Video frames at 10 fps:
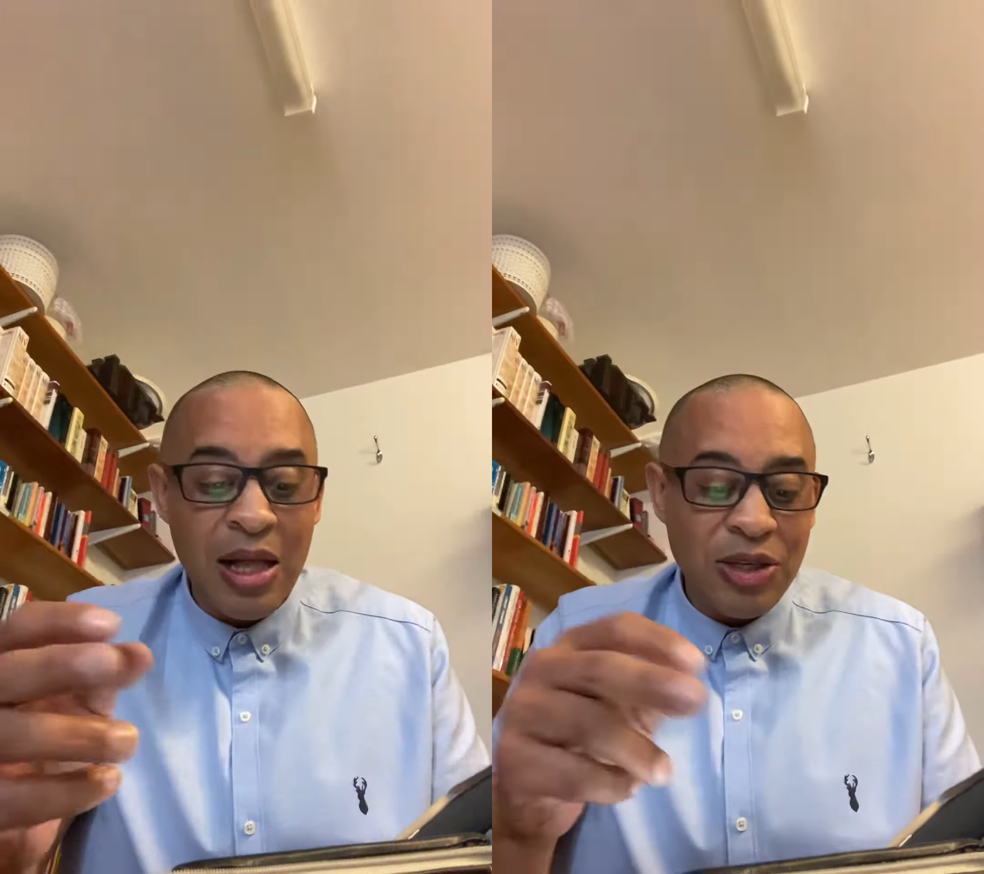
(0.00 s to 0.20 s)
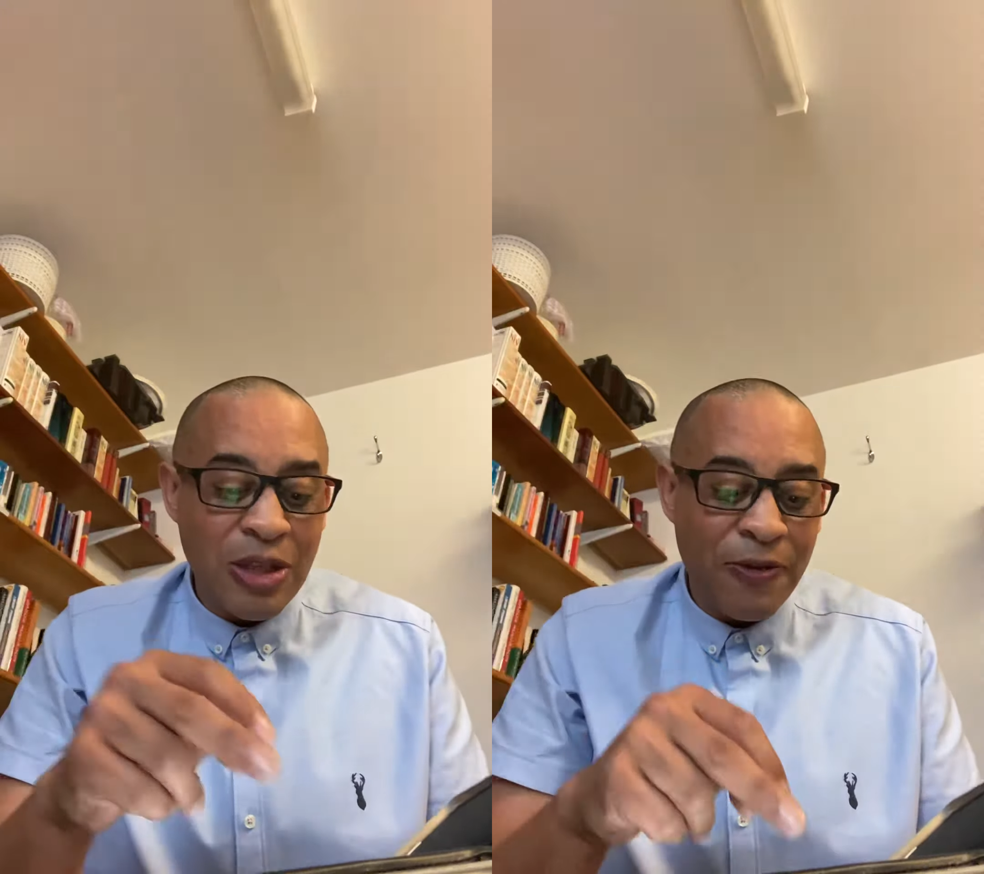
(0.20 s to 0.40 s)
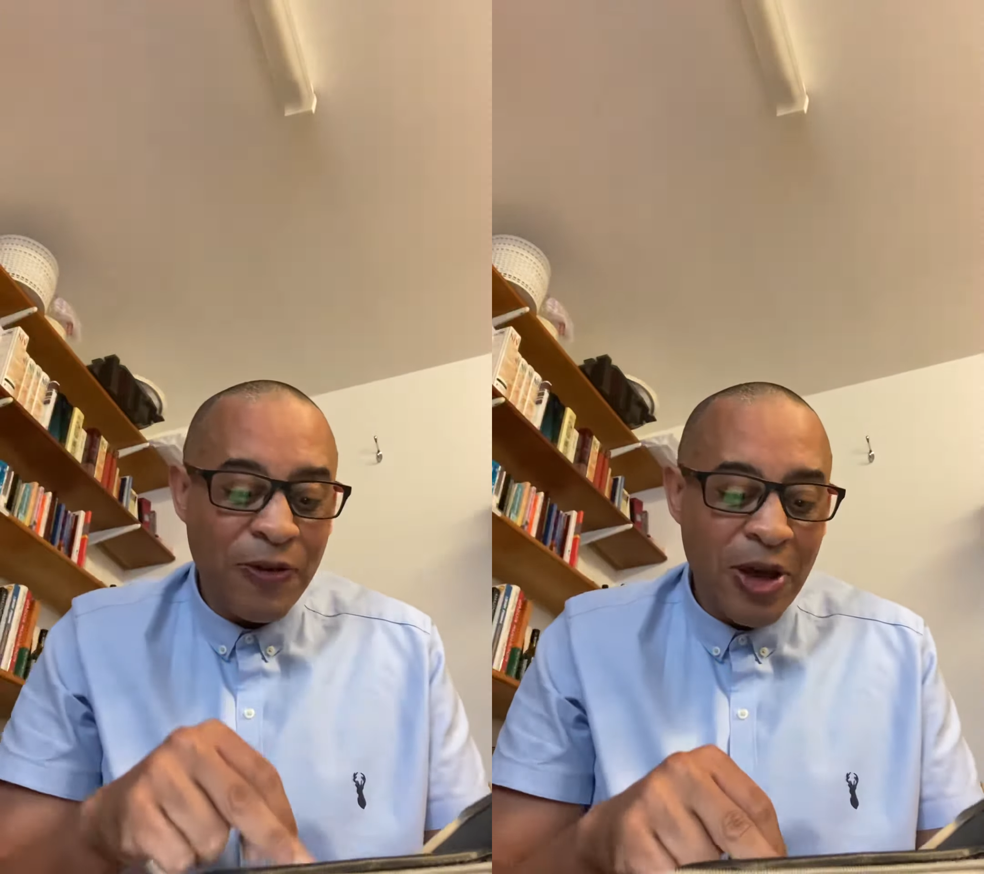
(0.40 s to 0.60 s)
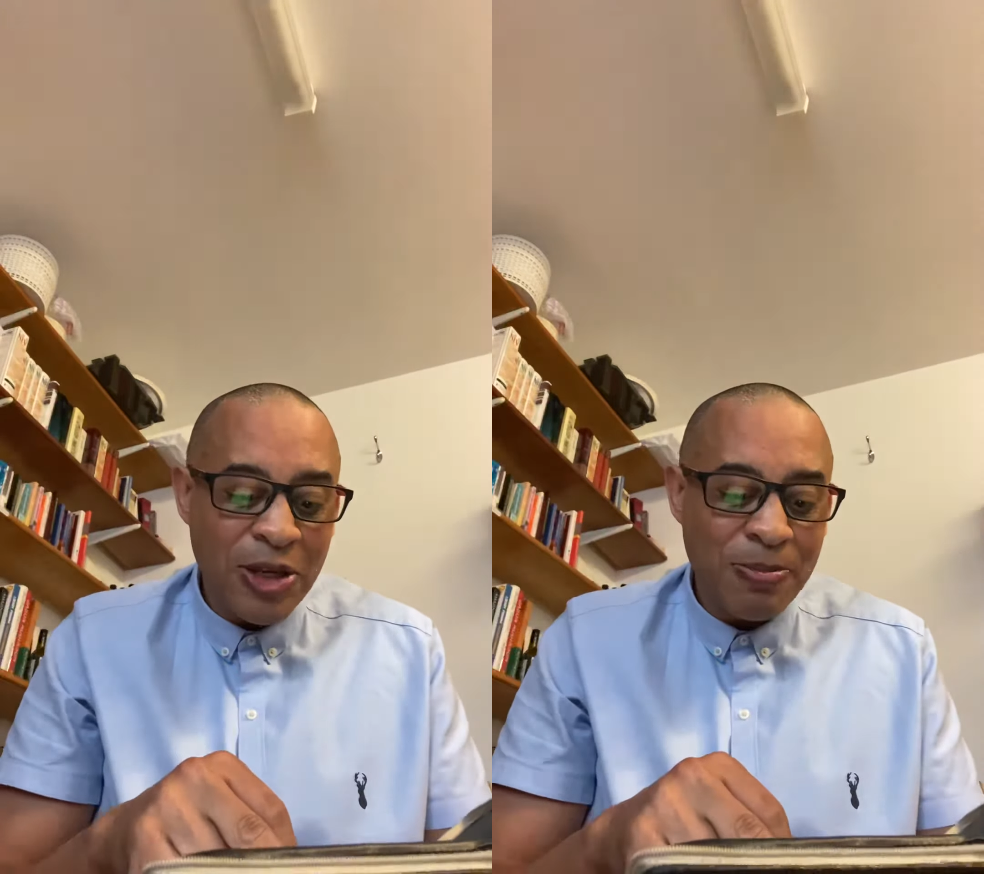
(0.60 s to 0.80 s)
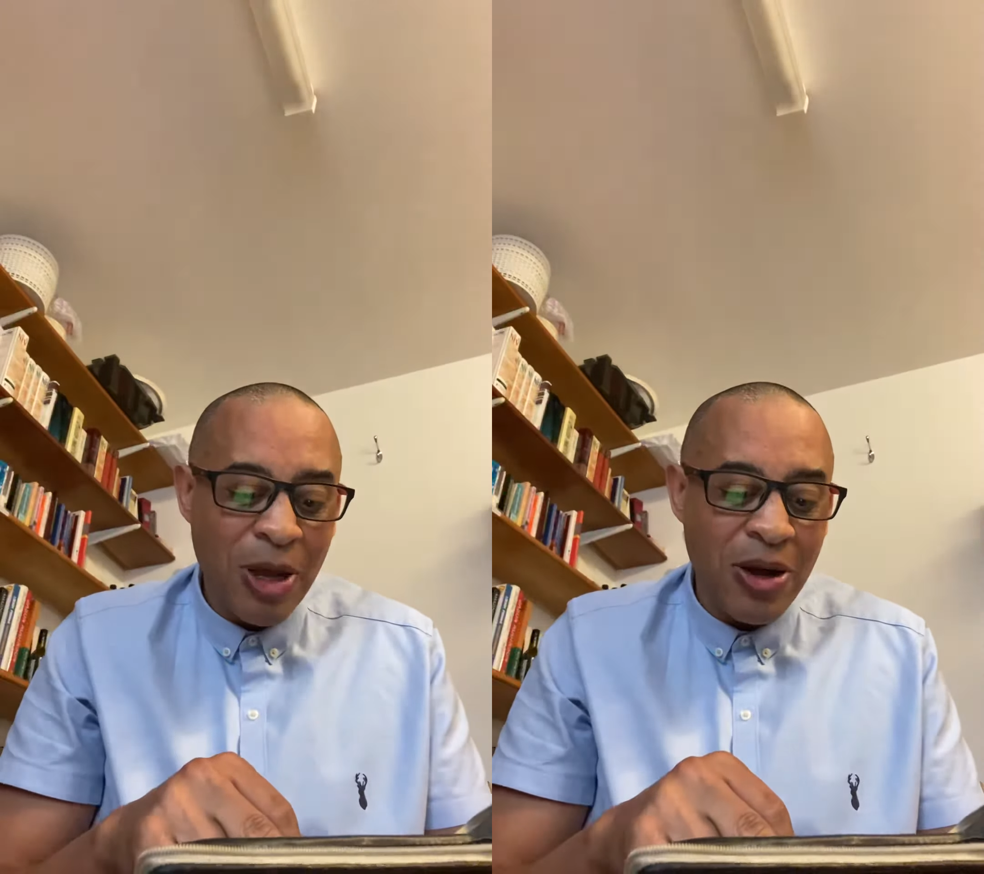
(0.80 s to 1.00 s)
So the
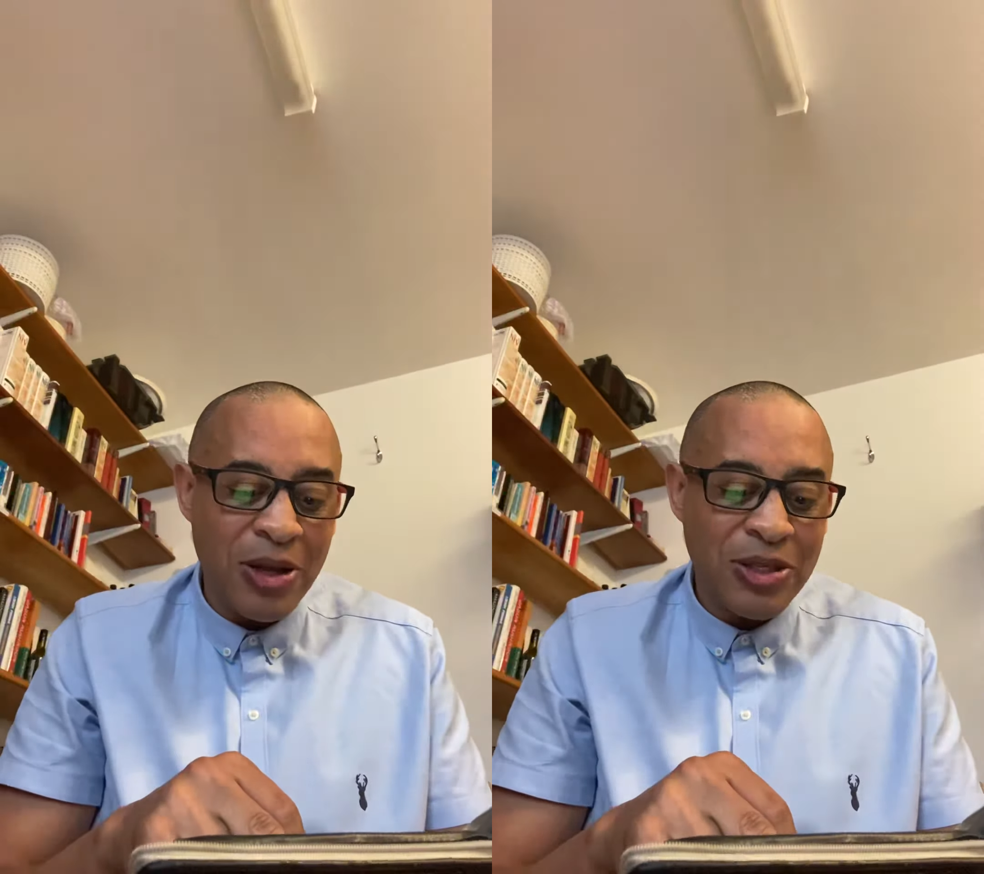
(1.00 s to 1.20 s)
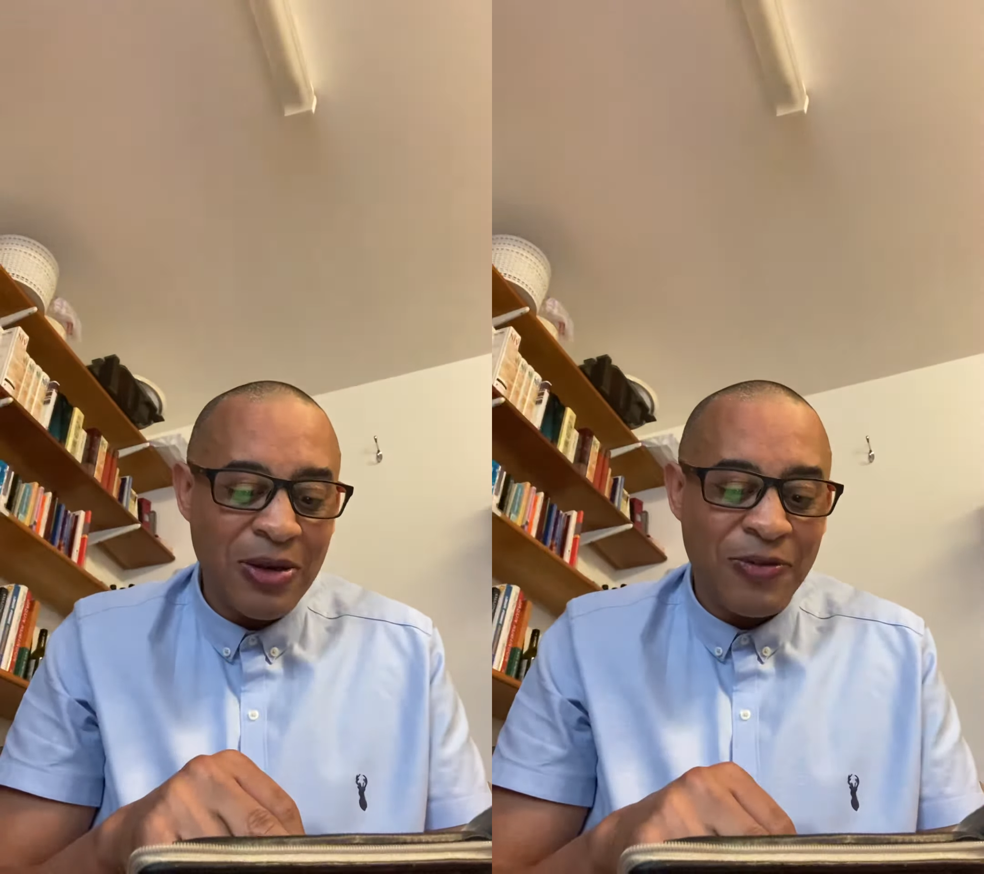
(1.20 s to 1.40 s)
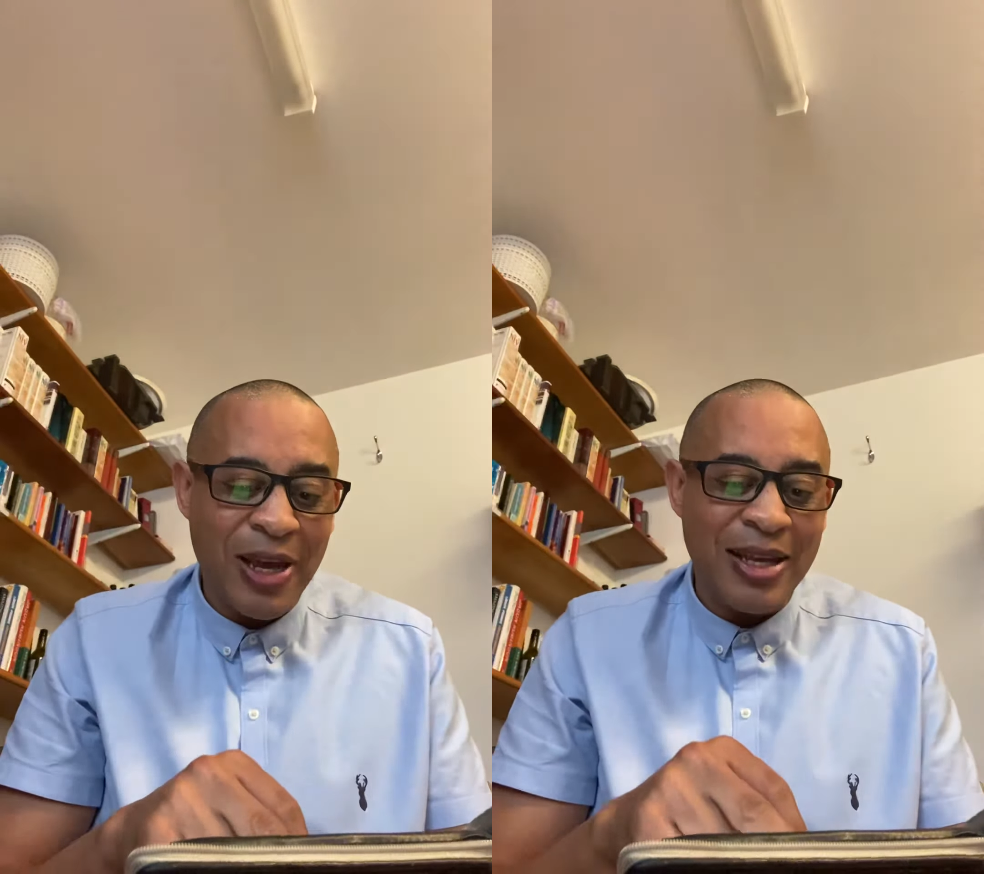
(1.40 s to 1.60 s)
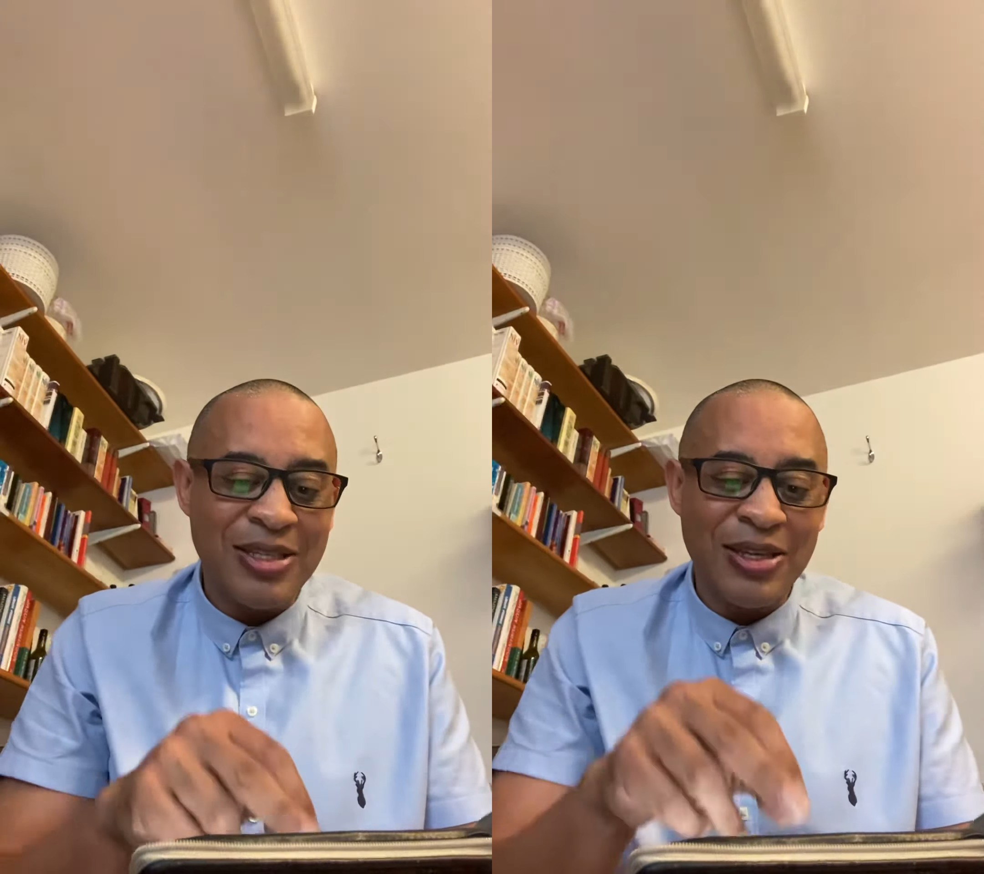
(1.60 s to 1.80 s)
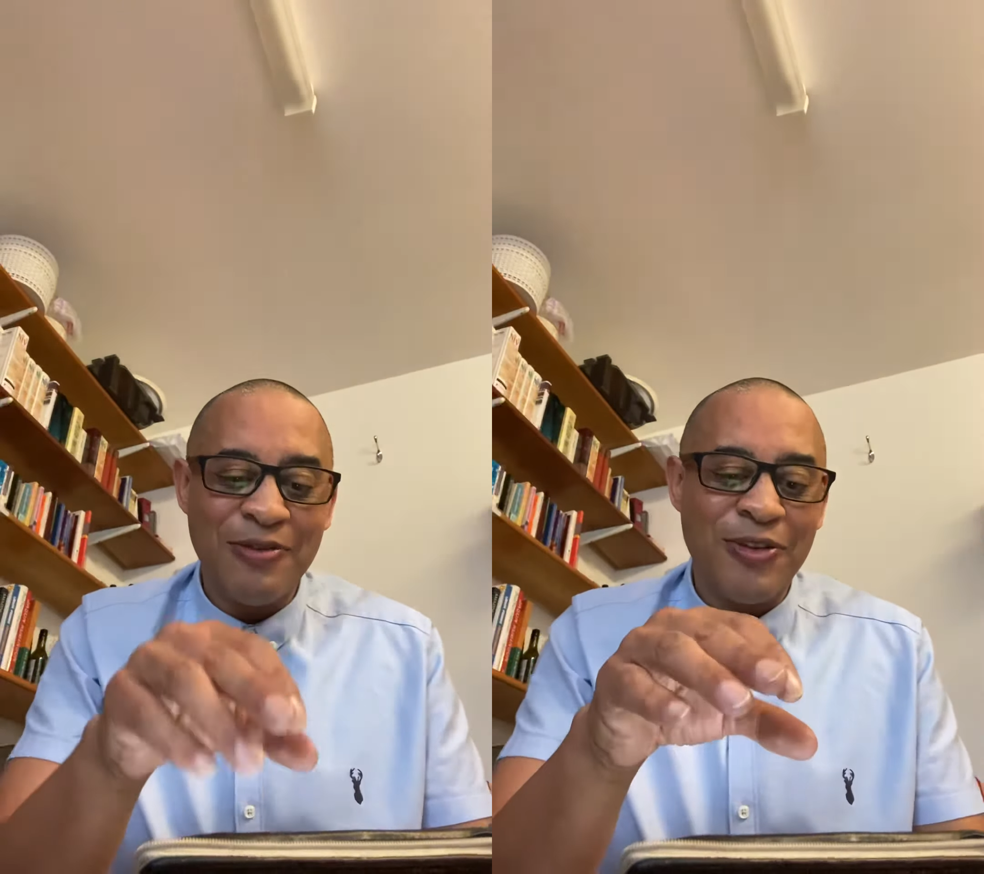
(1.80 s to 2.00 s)
first part of that